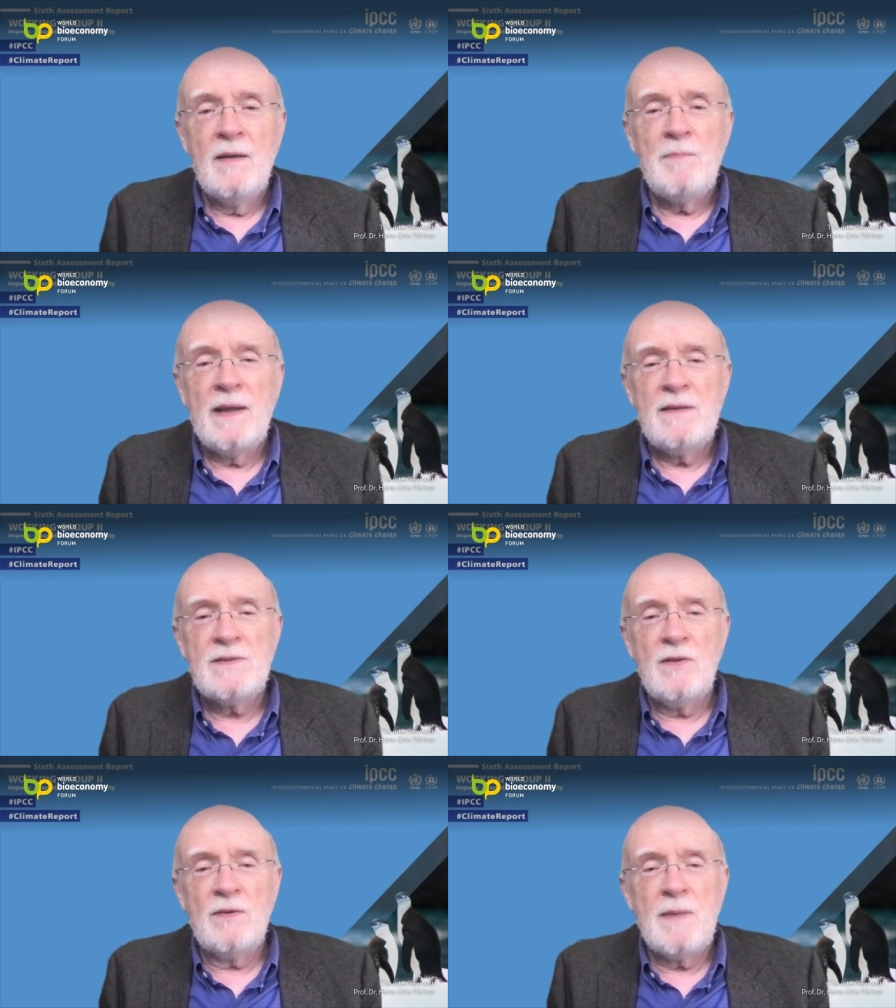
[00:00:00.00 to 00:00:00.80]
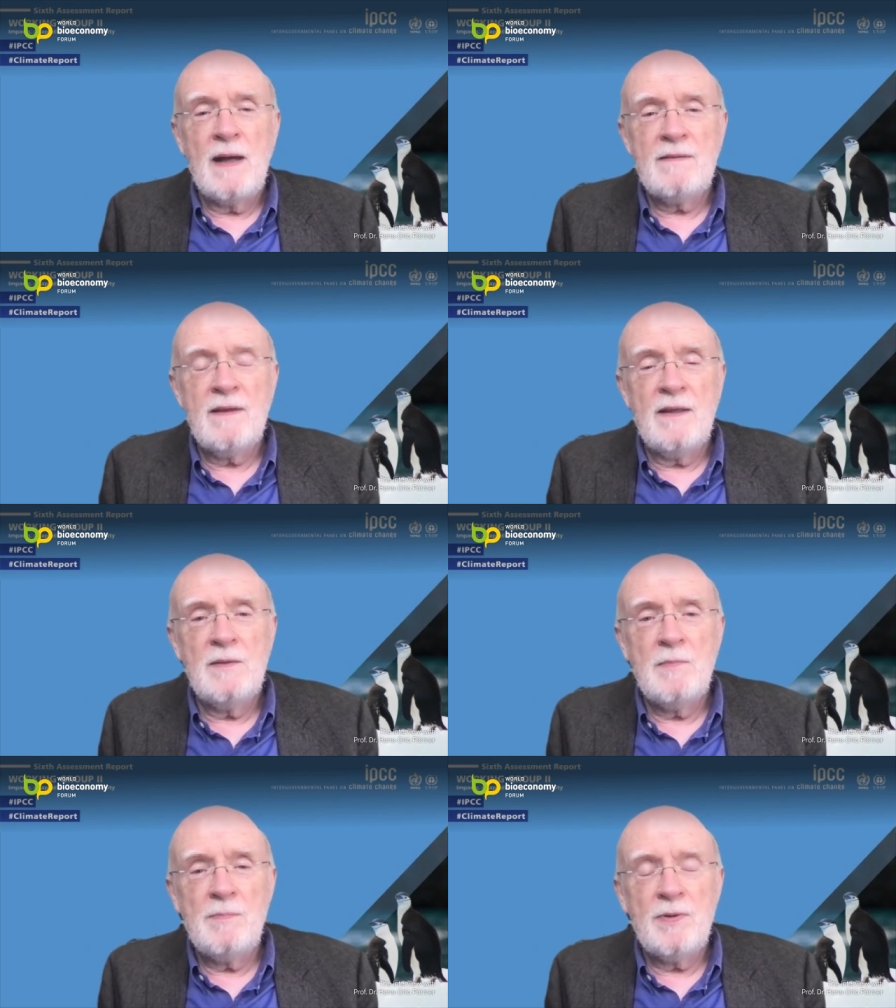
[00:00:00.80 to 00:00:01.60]
based on mass
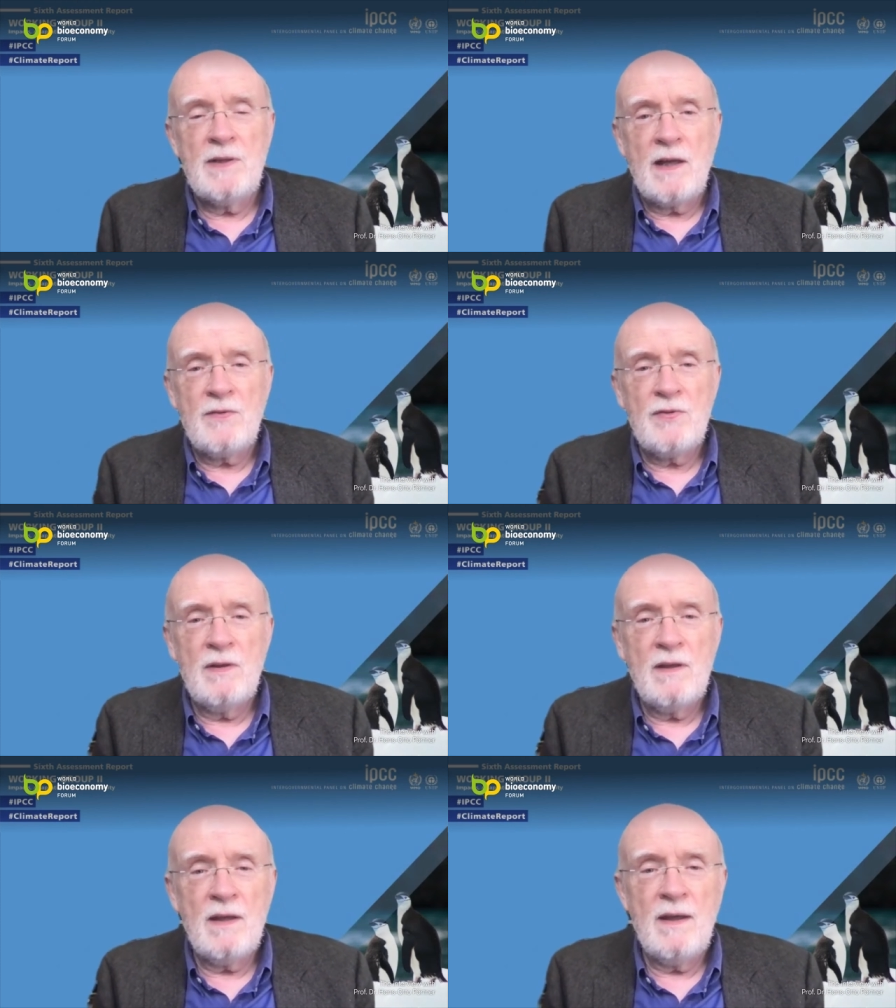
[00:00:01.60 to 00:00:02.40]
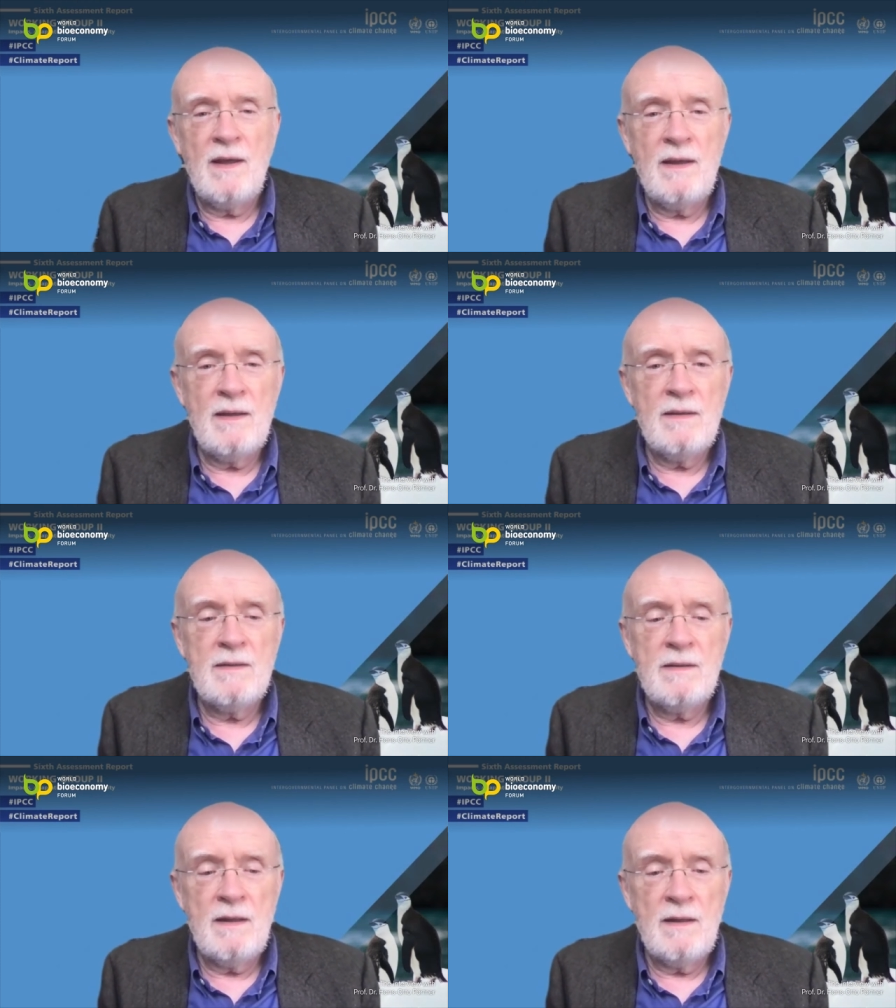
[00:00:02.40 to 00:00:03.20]
animal production and
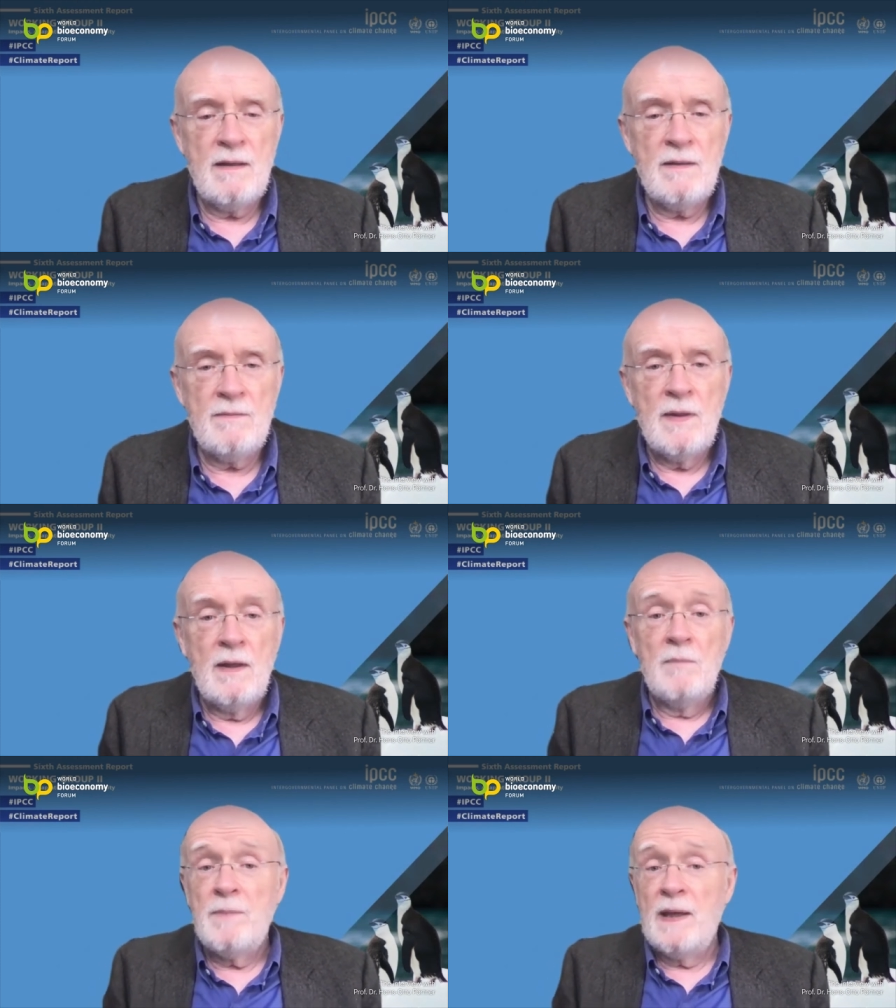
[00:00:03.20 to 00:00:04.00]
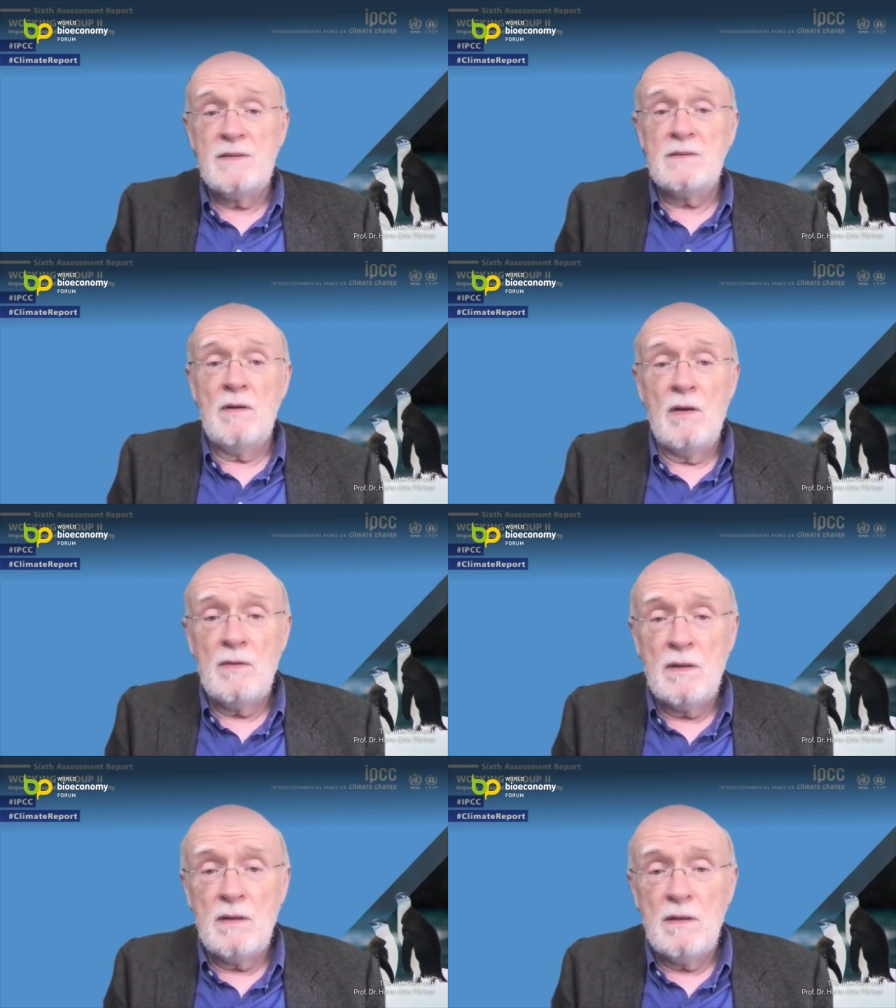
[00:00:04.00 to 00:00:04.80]
uh, based
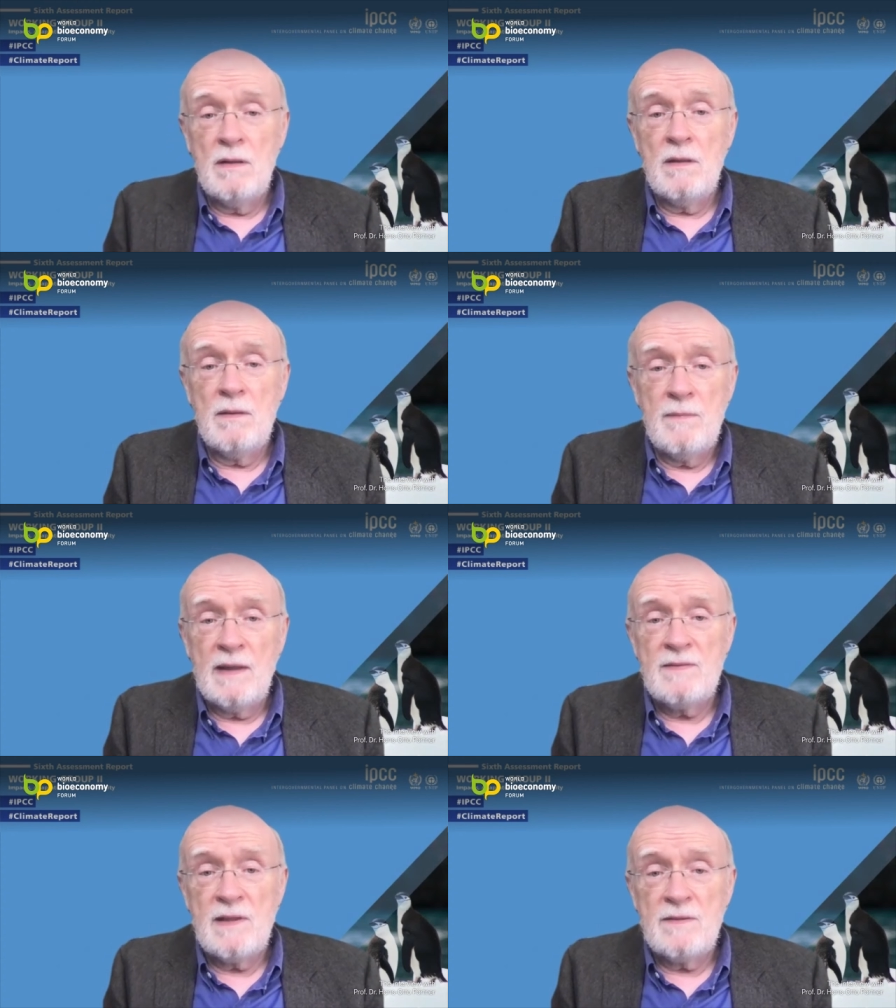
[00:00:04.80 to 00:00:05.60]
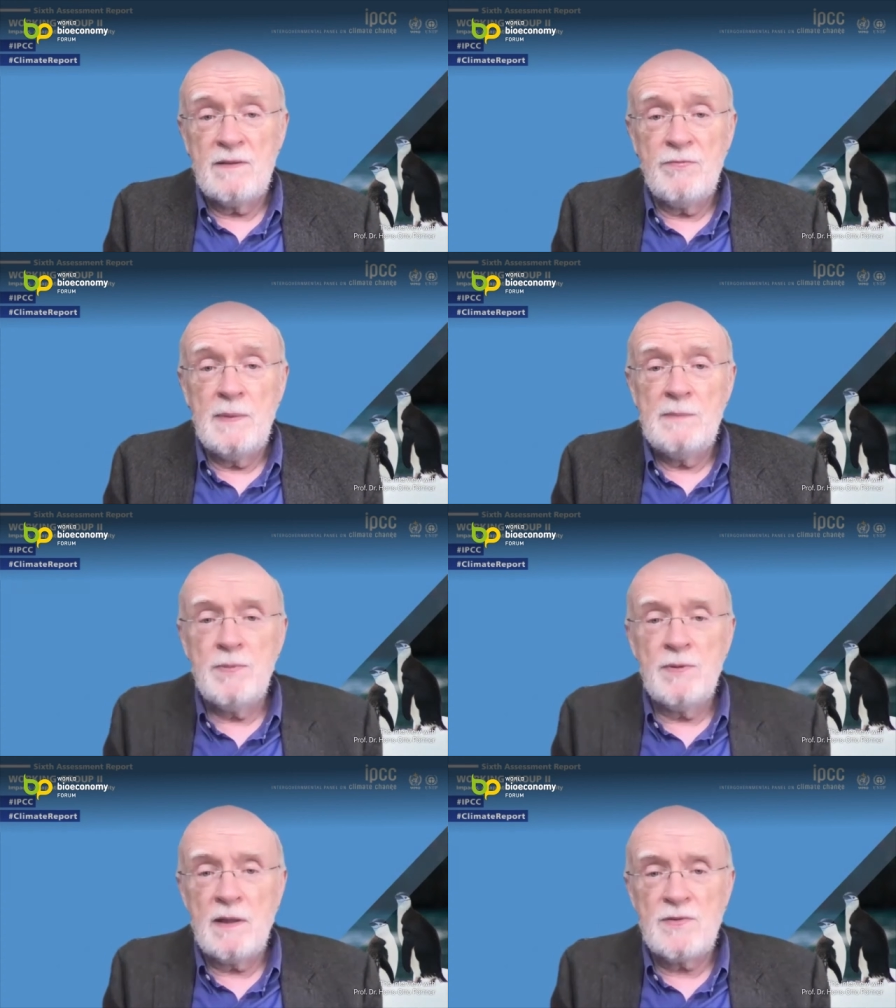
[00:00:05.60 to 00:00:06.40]
on um, excessive meat
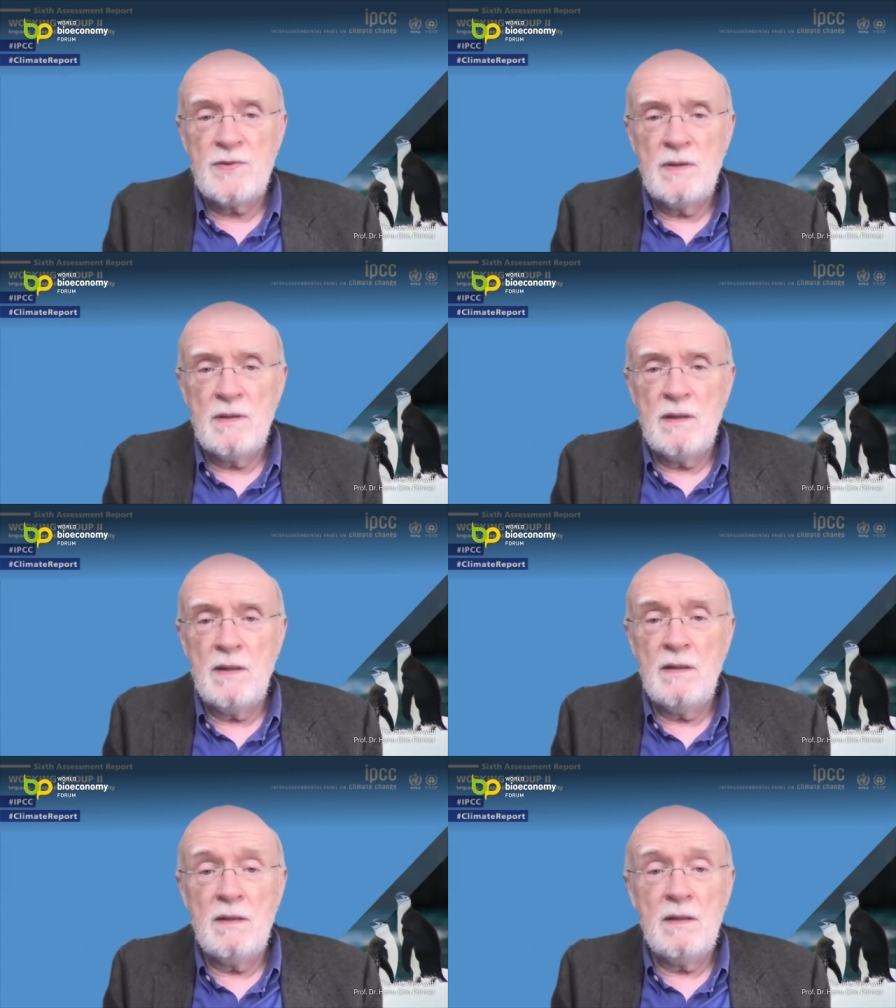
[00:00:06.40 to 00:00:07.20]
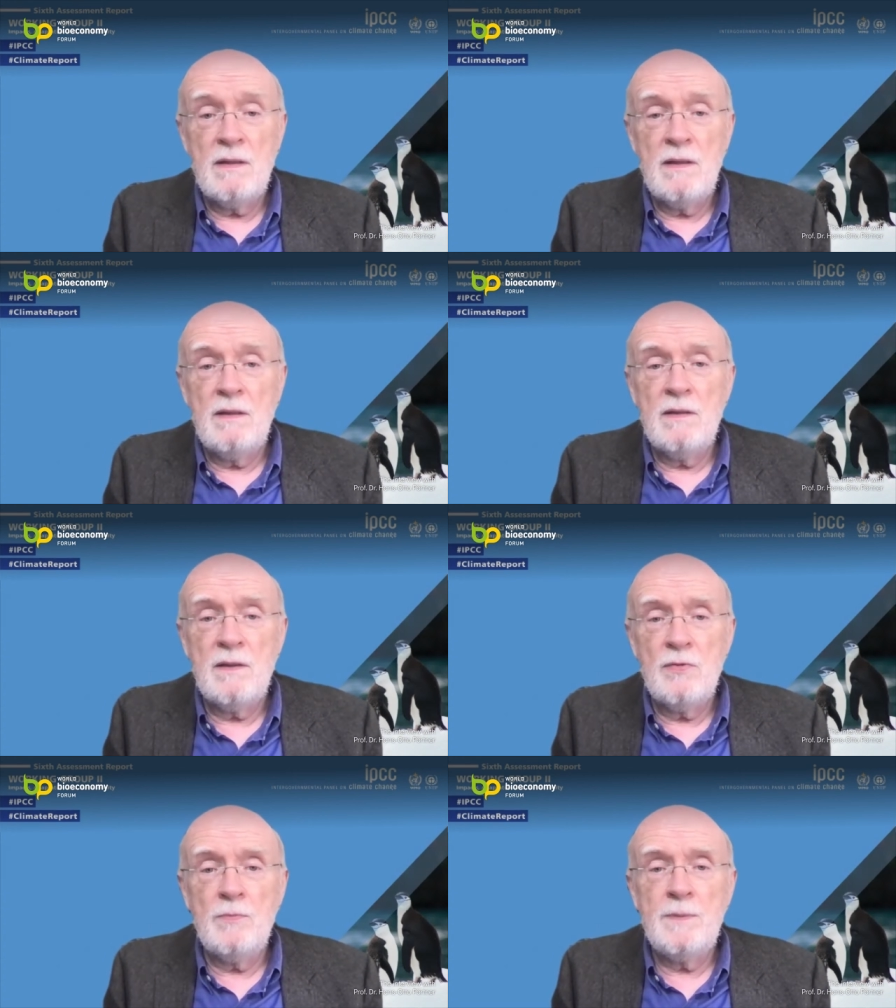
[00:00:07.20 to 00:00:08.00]
production in the in the
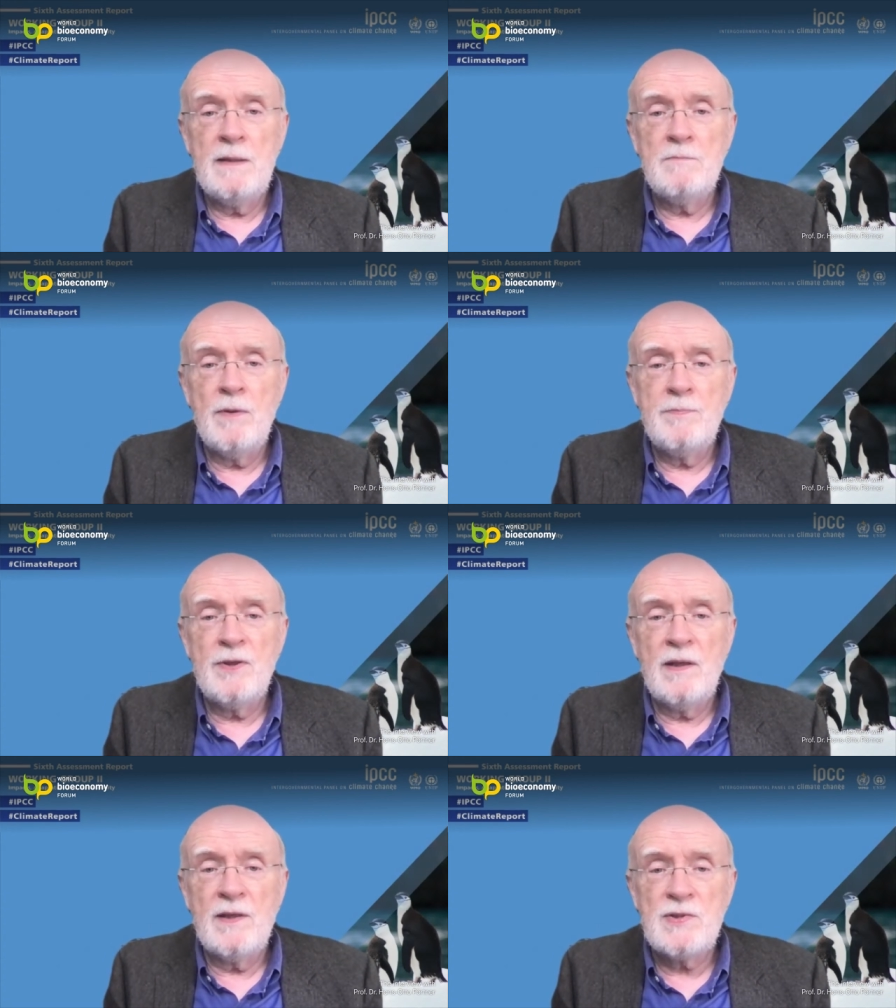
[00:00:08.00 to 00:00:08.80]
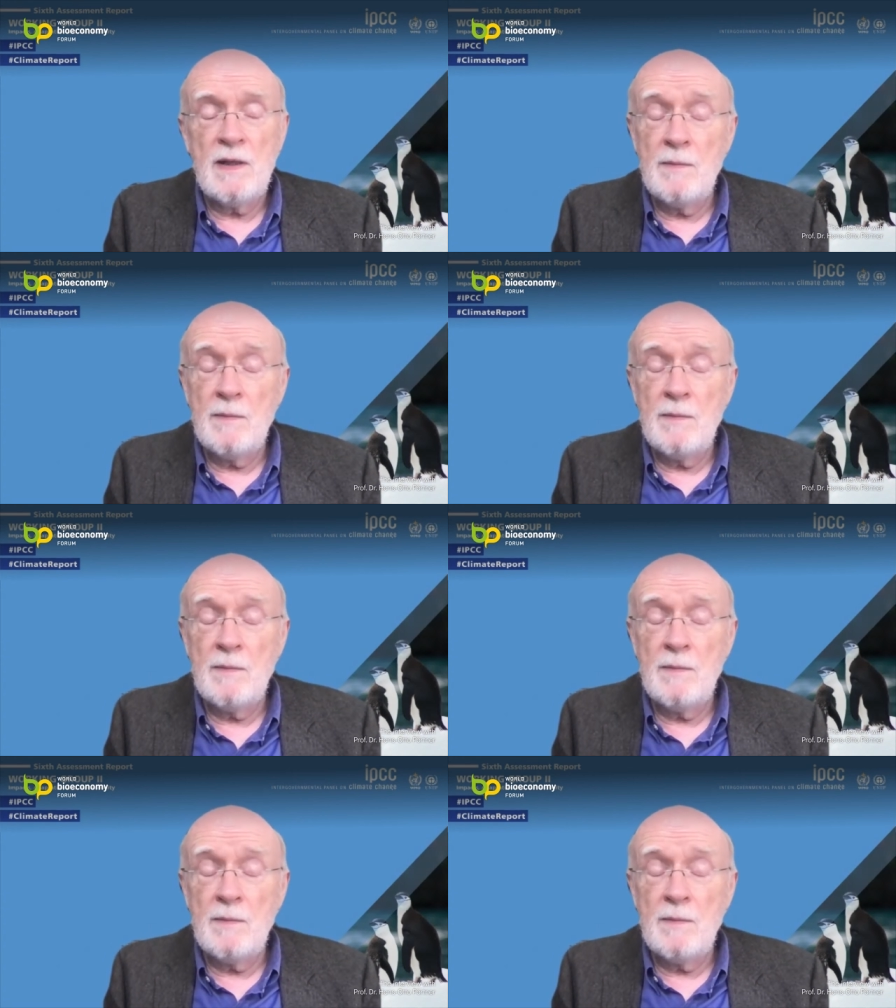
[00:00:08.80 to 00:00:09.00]
European population.